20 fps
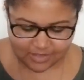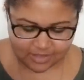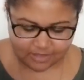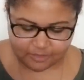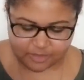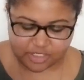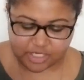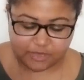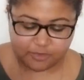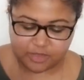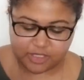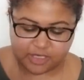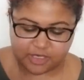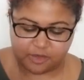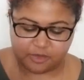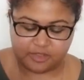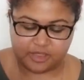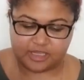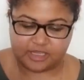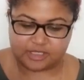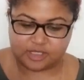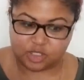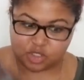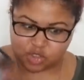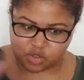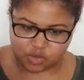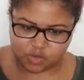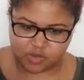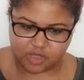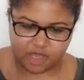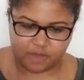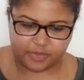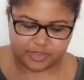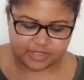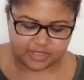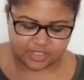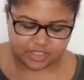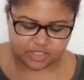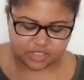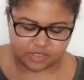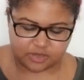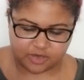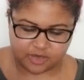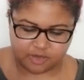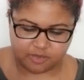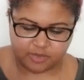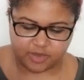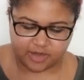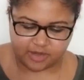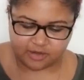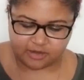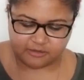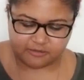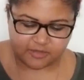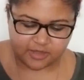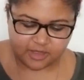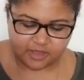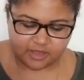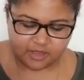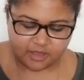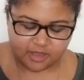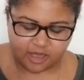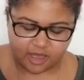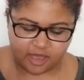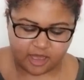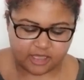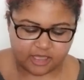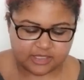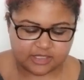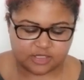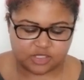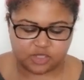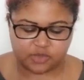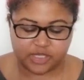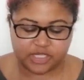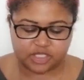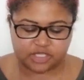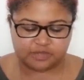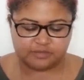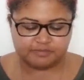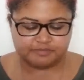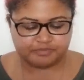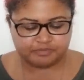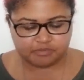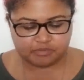which I really don't think it's a true competition or competitive uh, situation,